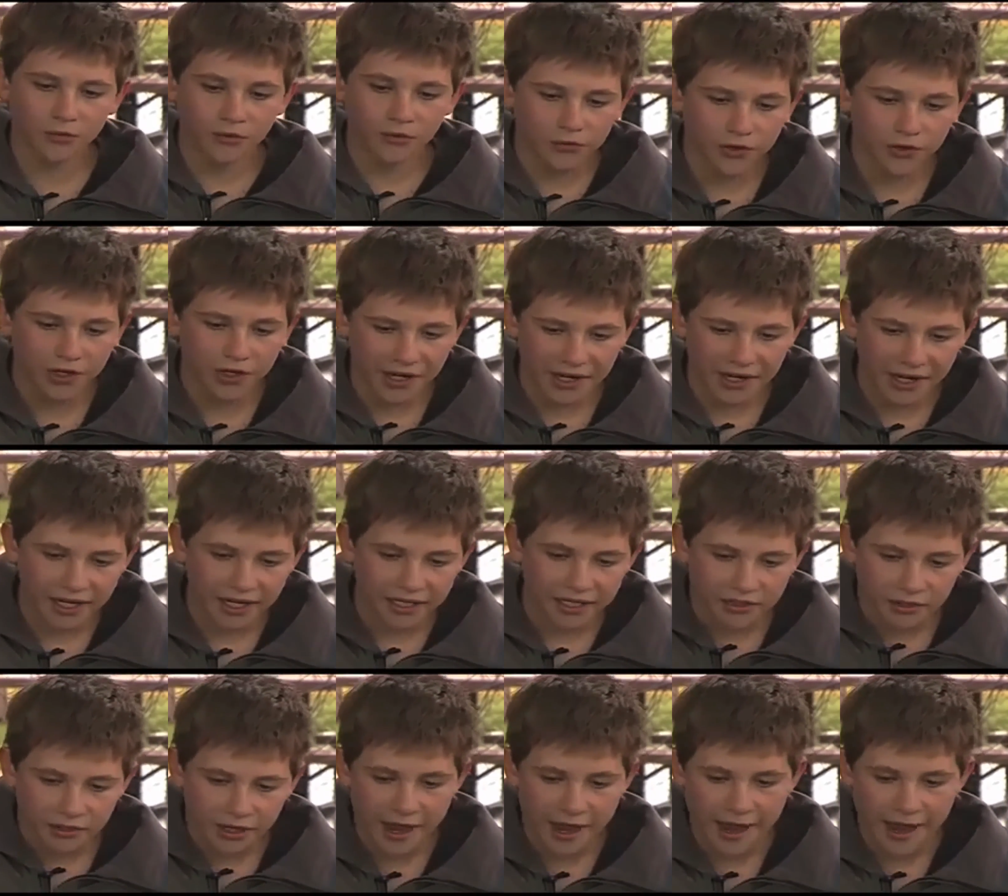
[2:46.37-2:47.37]
But instead of
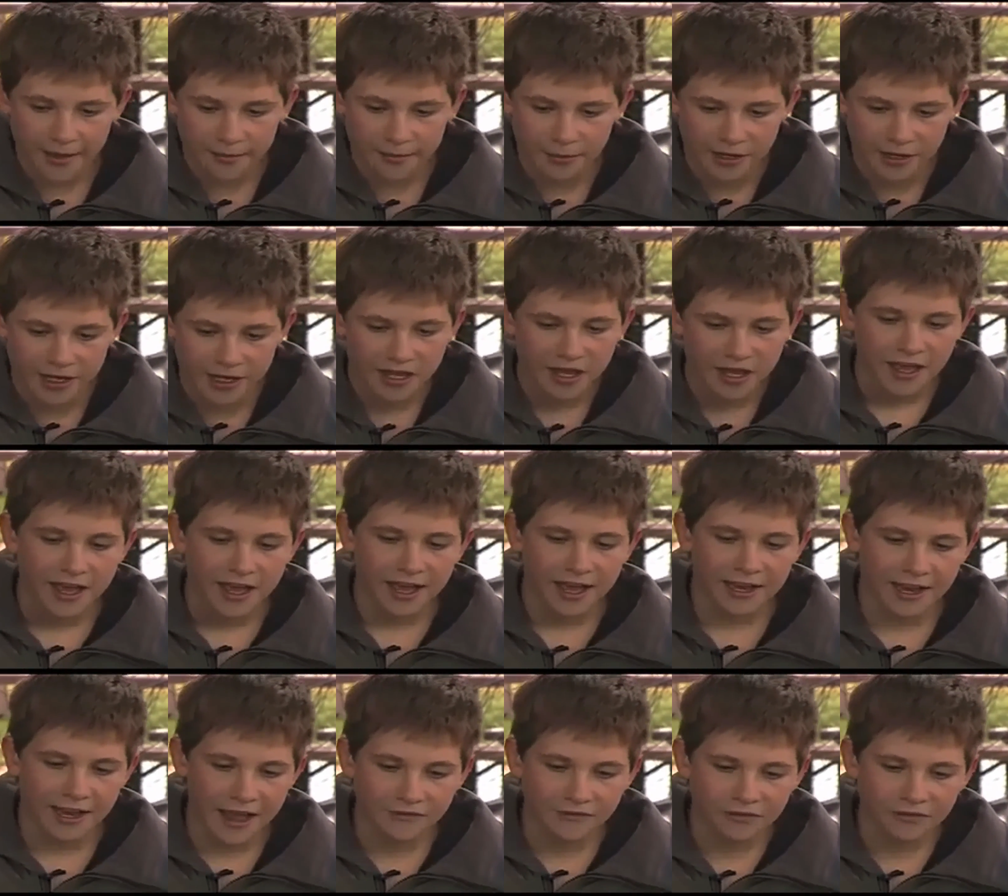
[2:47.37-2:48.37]
giving these kids the extra
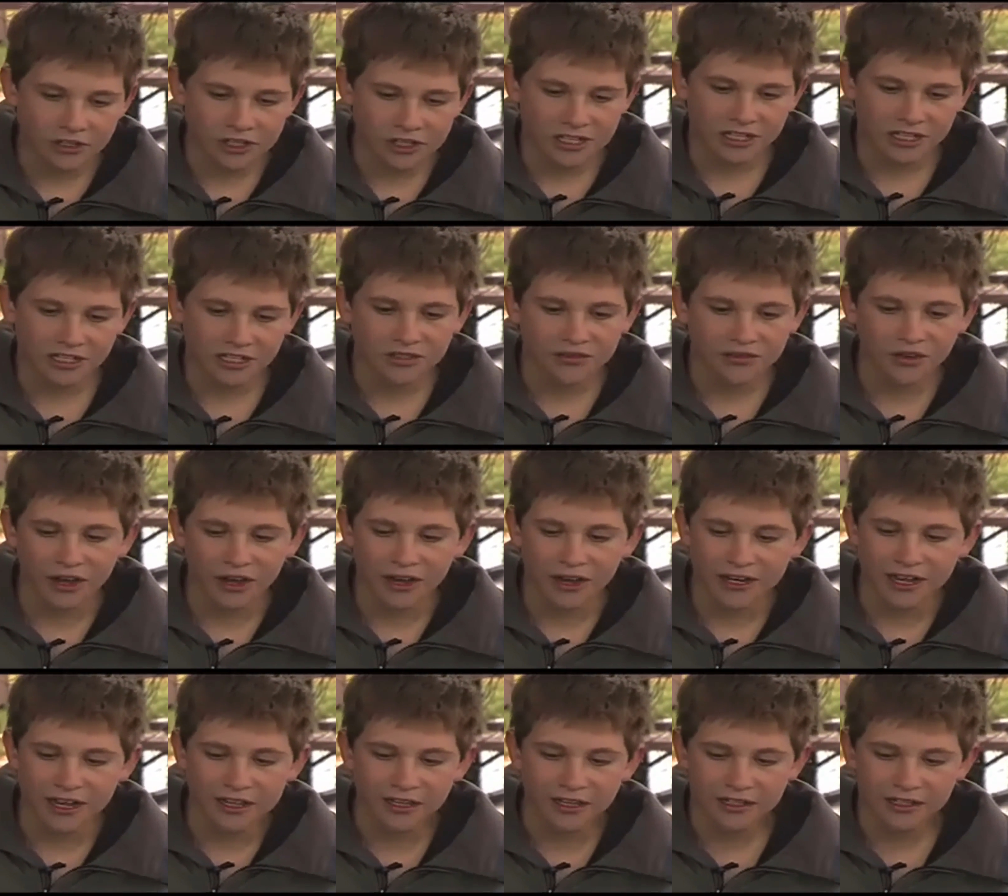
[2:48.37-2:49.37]
attention they need to help them
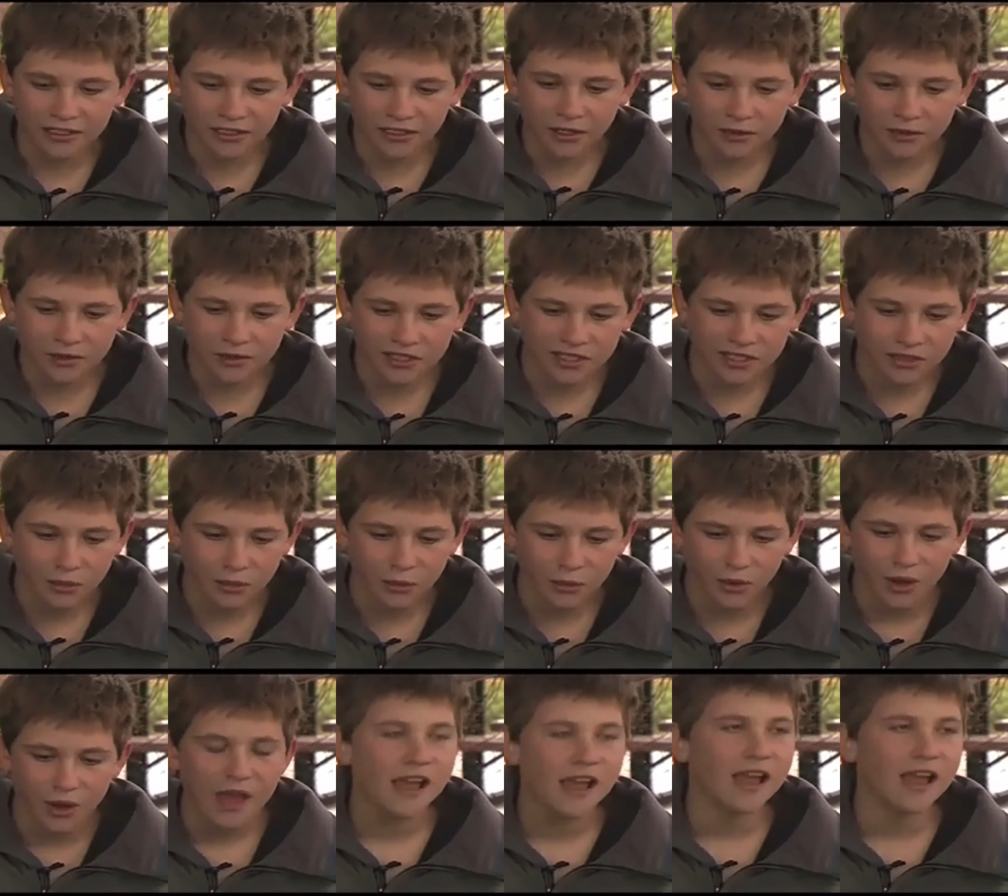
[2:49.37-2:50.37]
channel their energy and
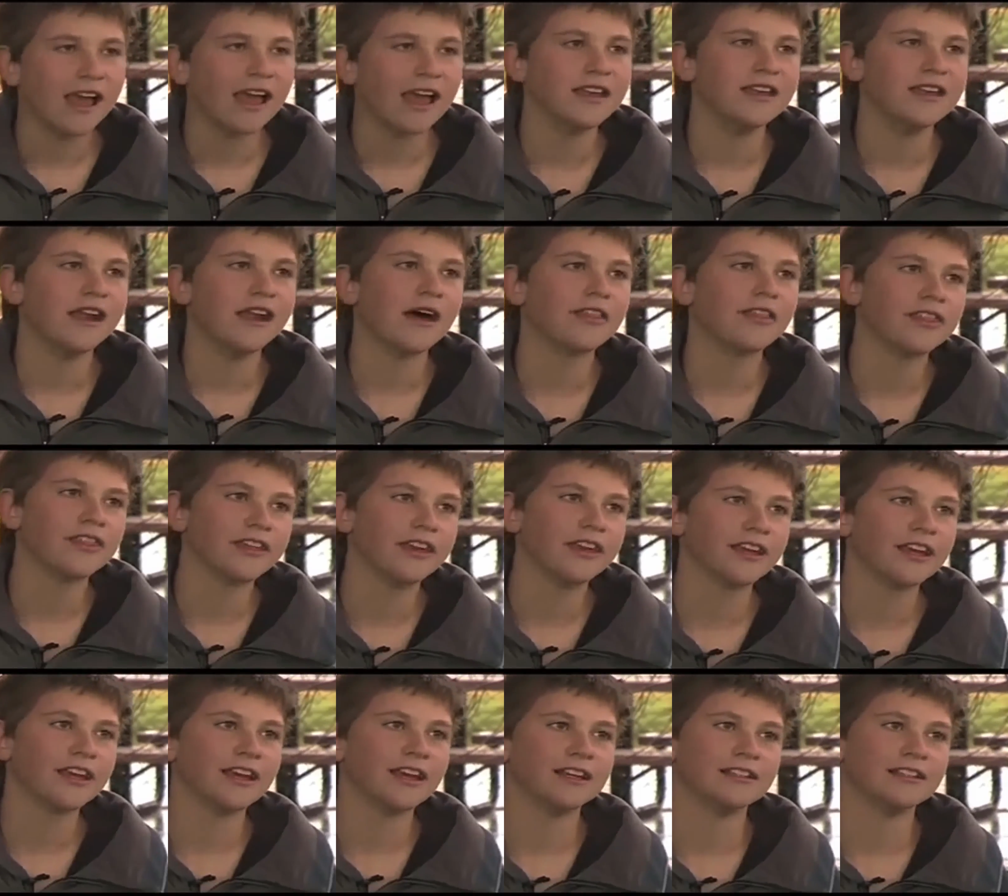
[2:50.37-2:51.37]
learn to rebel in
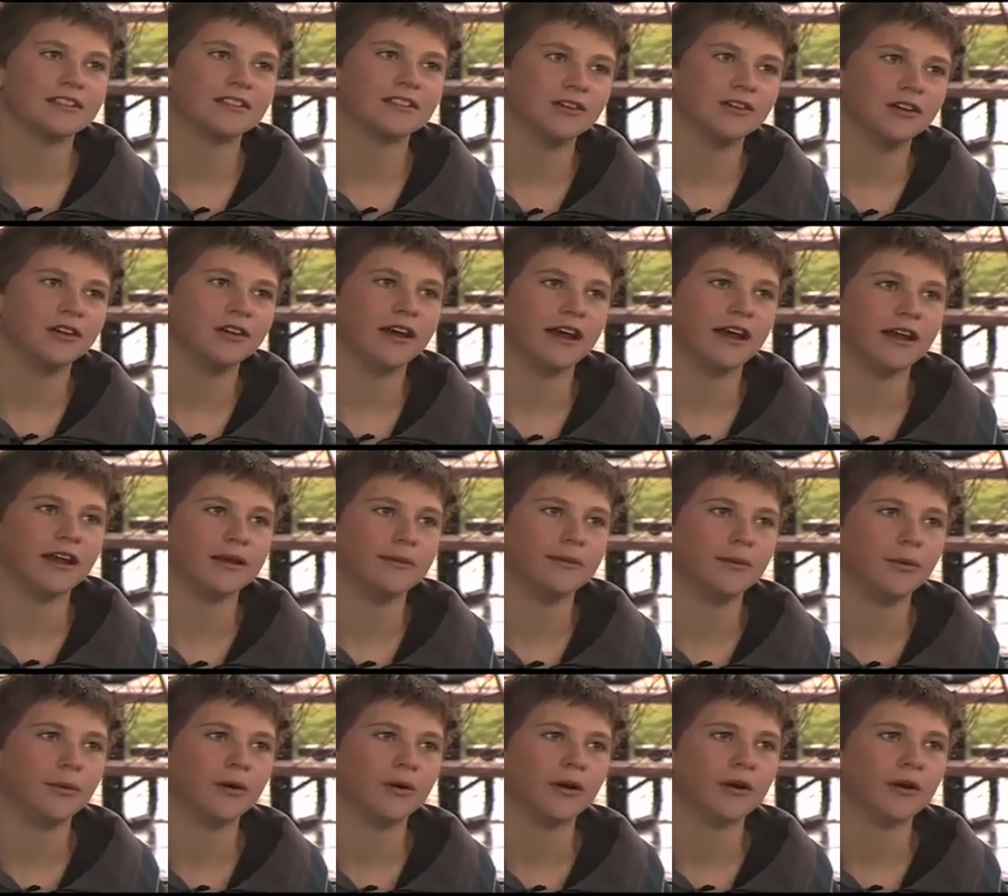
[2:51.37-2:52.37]
constructive ways, many
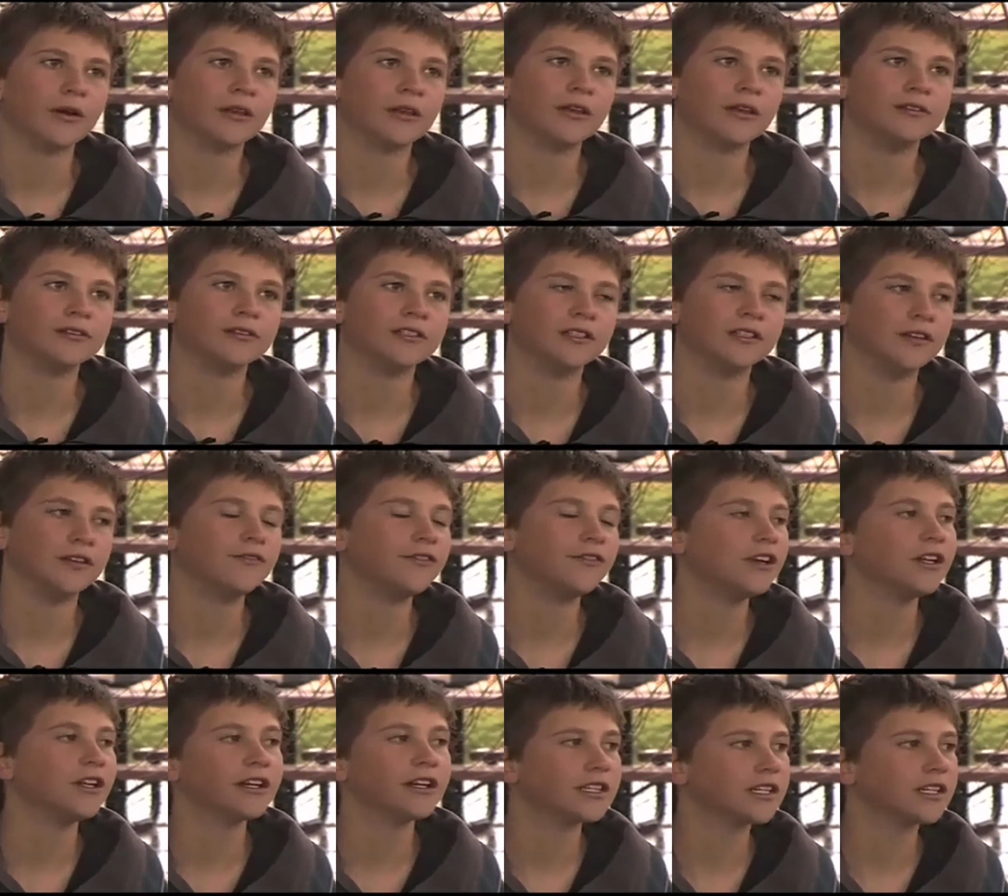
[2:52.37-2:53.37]
are diagnosed as having
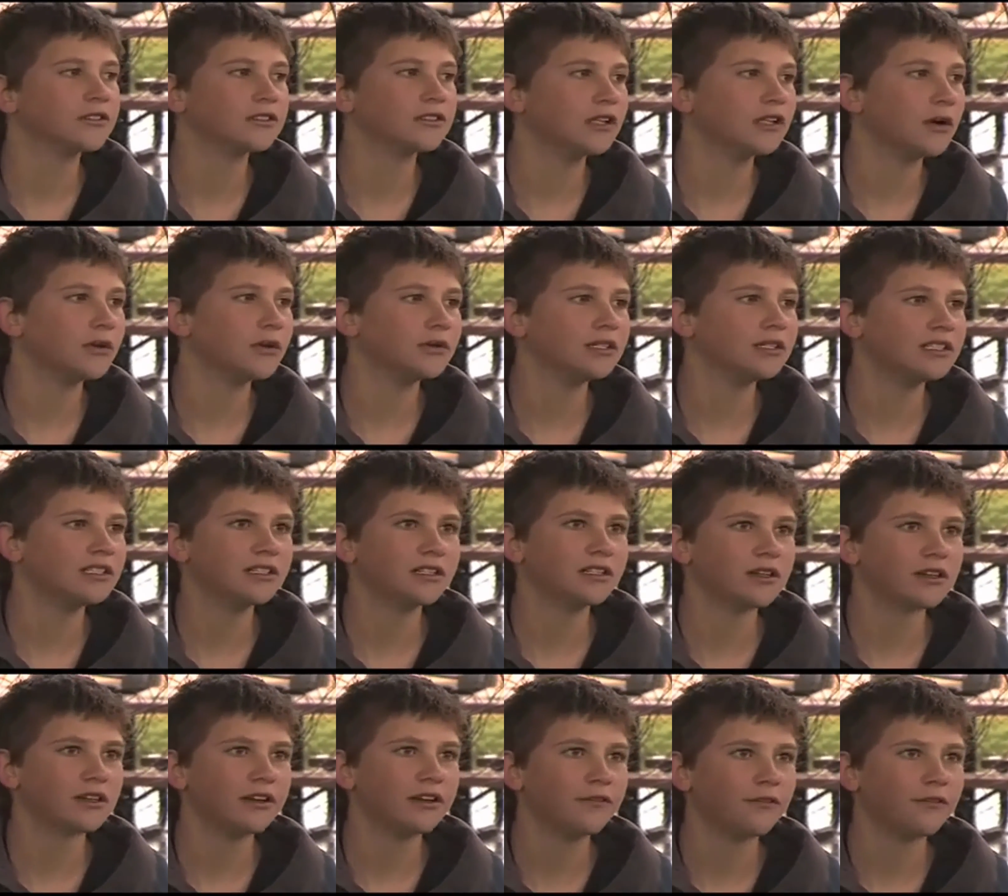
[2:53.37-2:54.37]
ADHD or some other
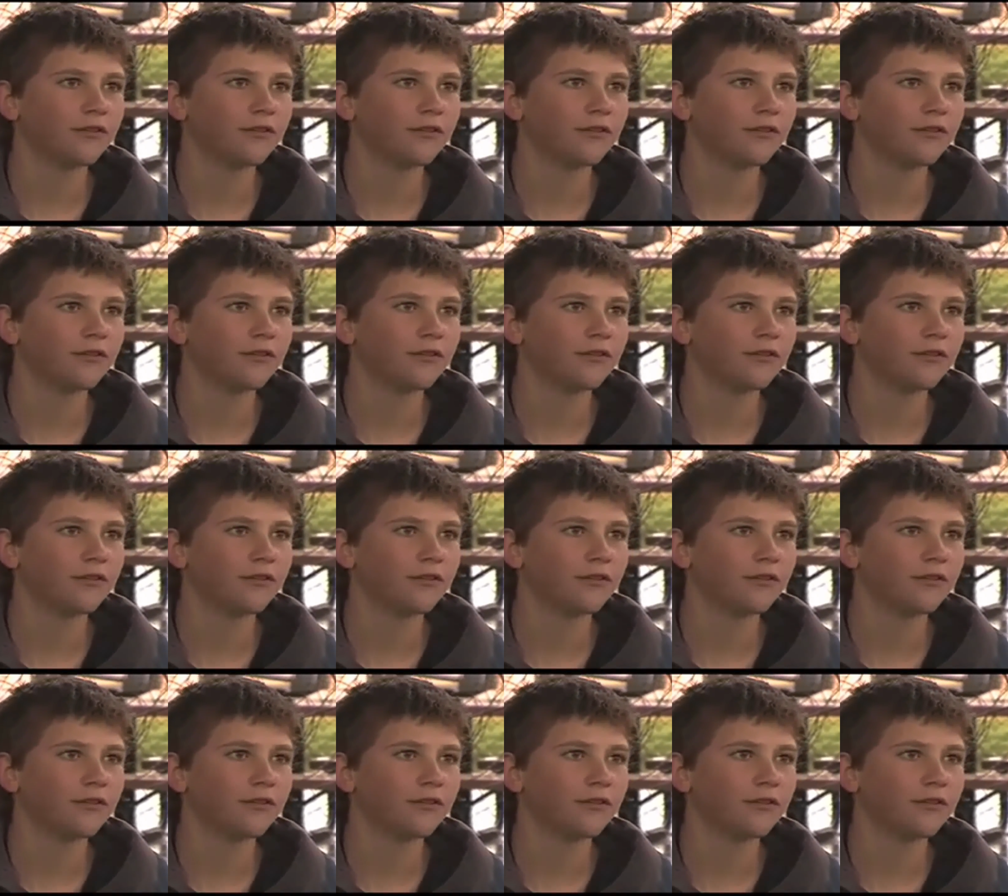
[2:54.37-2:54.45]
brain